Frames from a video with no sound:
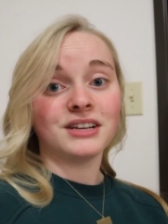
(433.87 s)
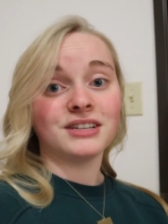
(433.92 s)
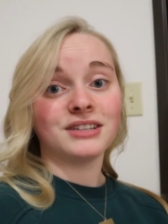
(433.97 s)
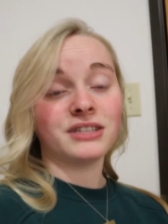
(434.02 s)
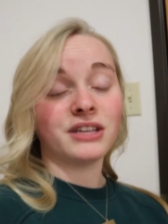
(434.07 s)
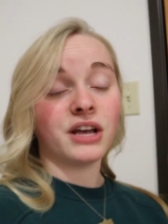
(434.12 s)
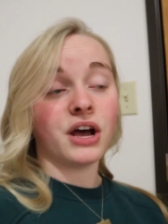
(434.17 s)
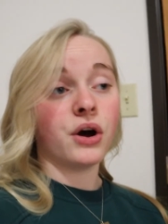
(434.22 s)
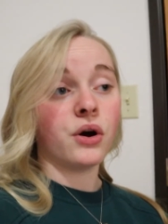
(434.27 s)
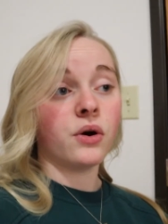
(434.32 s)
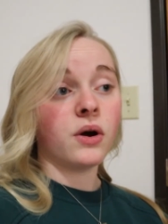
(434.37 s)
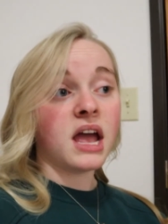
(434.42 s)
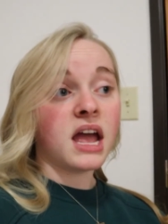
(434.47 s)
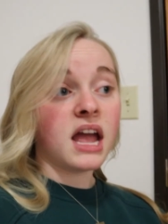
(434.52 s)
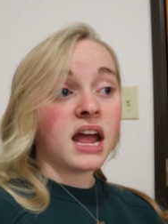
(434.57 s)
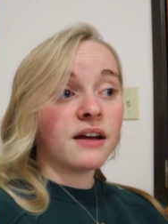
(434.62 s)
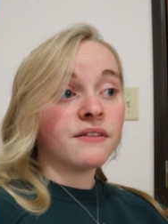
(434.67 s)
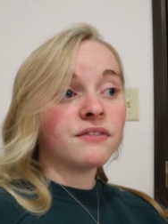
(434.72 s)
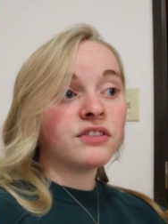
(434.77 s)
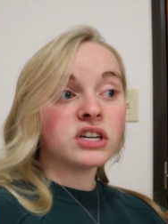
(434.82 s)
So
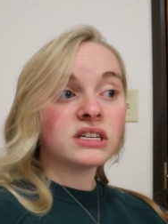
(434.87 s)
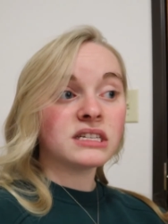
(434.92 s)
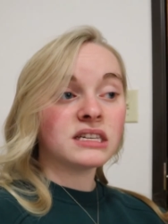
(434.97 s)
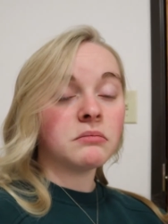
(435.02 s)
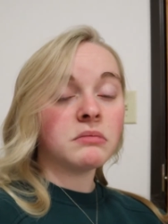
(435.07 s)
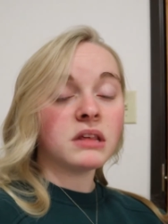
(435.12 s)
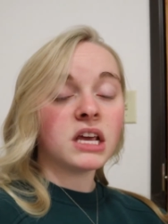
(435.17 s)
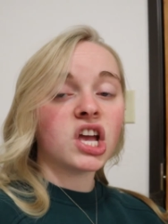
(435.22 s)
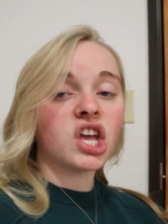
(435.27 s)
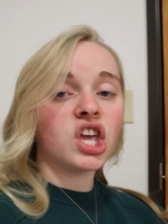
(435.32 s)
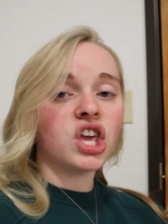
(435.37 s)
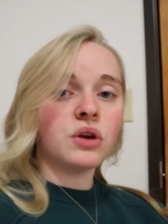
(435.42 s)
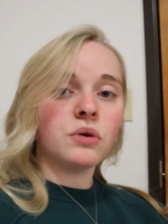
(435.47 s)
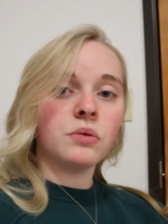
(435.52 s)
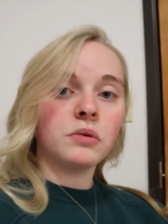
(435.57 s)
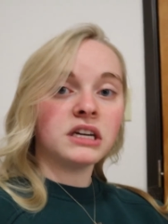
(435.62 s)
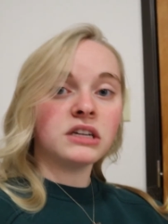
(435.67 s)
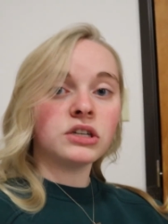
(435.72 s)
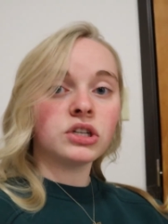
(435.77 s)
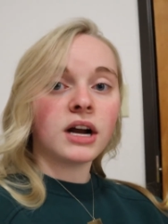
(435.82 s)
if there's something
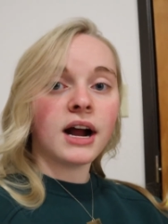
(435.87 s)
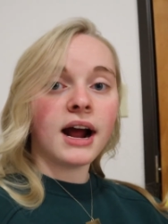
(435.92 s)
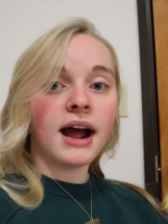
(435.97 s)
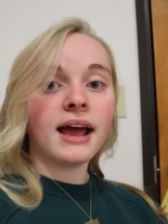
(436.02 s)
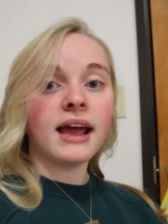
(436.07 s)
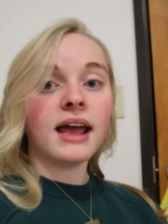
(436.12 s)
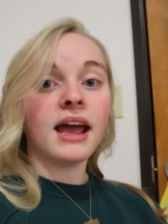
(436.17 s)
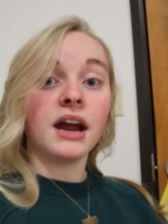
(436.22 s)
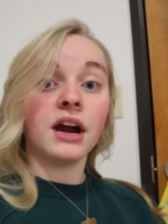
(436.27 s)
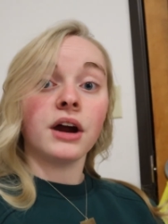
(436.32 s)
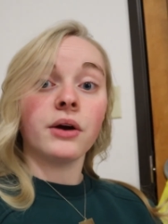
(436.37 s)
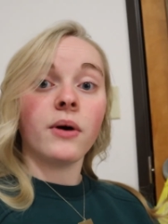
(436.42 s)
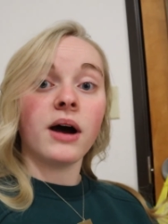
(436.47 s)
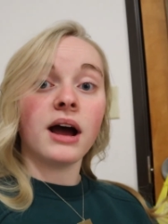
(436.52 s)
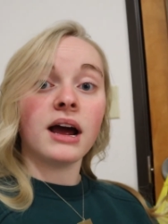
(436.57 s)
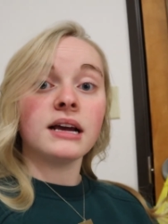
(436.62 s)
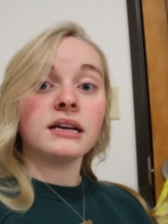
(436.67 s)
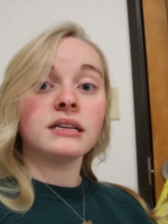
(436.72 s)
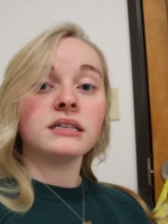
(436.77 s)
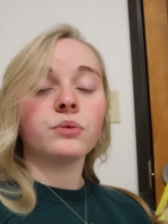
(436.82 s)
you want to try
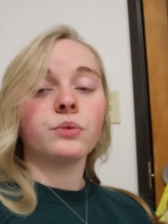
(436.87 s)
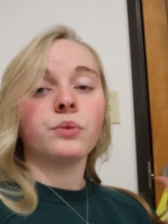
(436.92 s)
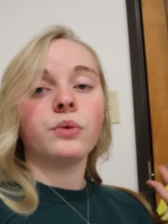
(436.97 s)
hair-wise,